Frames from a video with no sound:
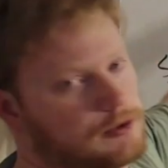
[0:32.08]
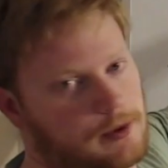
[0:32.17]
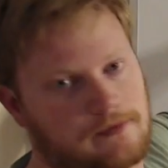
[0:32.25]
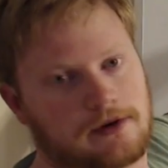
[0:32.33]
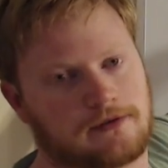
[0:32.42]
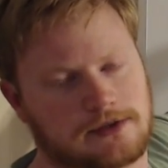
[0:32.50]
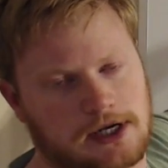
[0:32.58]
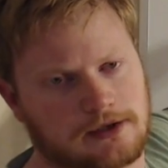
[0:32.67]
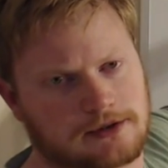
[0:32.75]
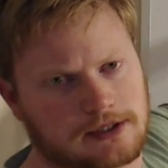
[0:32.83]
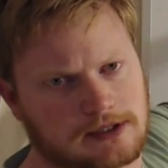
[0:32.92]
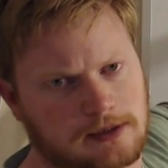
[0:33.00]
derivative
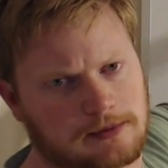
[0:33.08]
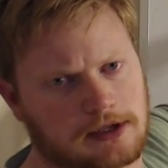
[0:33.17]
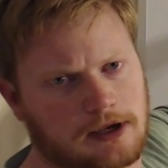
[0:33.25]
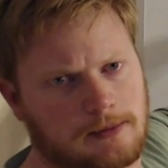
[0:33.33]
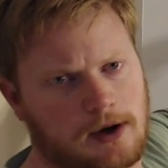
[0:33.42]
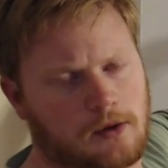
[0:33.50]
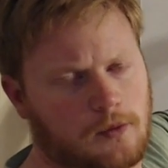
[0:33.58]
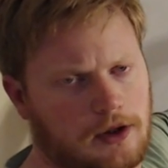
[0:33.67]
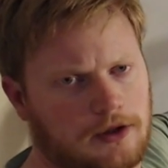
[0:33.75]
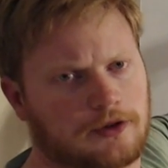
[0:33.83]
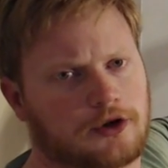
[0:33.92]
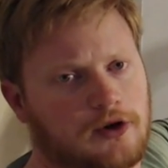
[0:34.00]
tells us something about
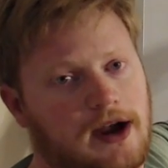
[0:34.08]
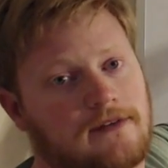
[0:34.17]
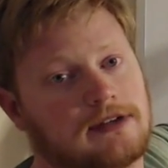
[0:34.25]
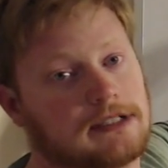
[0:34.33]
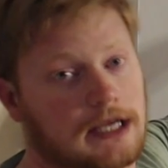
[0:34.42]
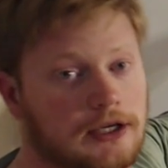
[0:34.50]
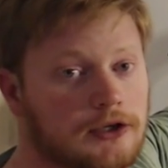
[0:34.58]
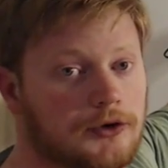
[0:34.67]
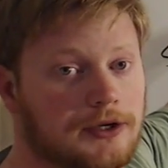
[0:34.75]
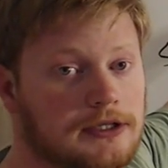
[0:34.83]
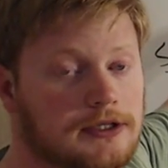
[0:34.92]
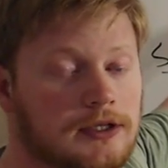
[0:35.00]
whether the graph is
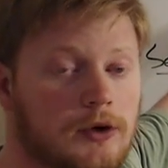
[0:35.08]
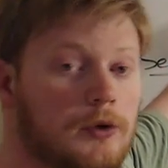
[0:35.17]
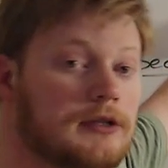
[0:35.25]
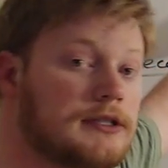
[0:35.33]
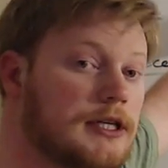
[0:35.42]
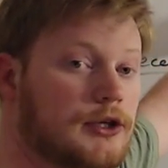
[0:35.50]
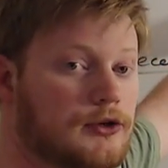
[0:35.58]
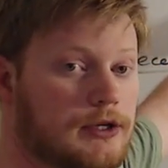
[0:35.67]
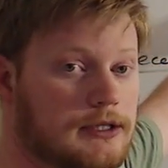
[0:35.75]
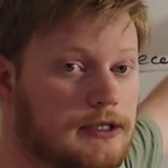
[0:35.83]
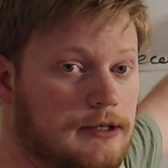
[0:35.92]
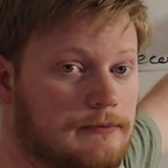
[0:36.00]
increasing or
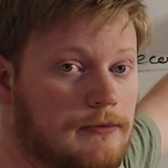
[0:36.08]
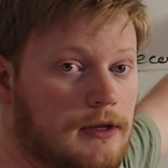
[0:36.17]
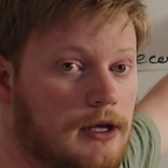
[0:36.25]
decreasing,